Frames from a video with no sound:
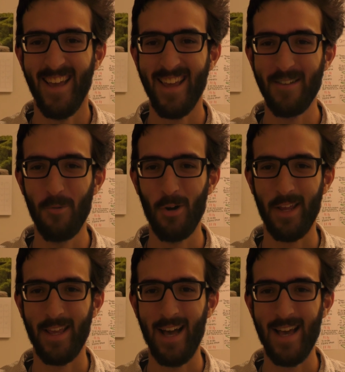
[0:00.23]
good
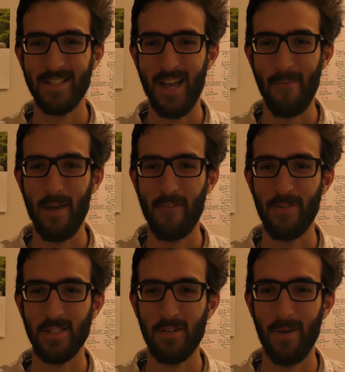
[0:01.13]
morning, guys. I am
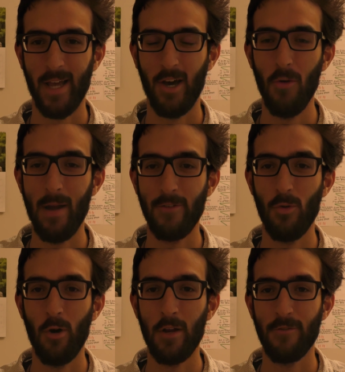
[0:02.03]
Metaphysical Mike. I hope every
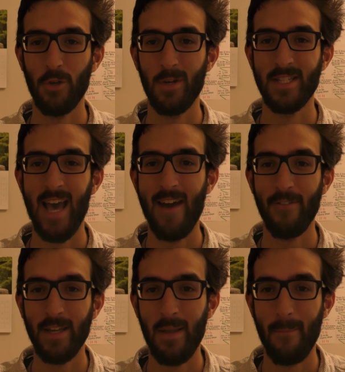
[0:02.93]
one of you is
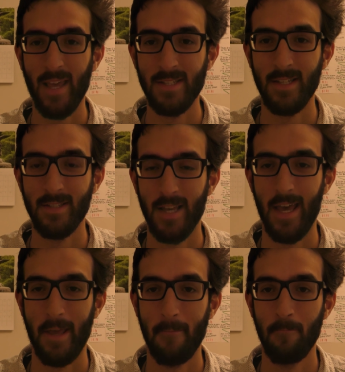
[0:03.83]
having an amazing
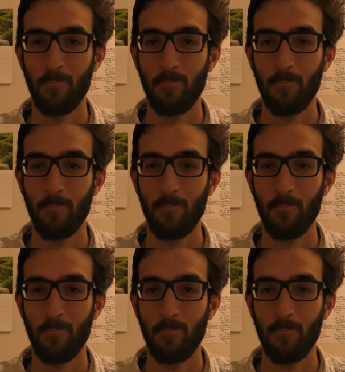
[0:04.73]
day.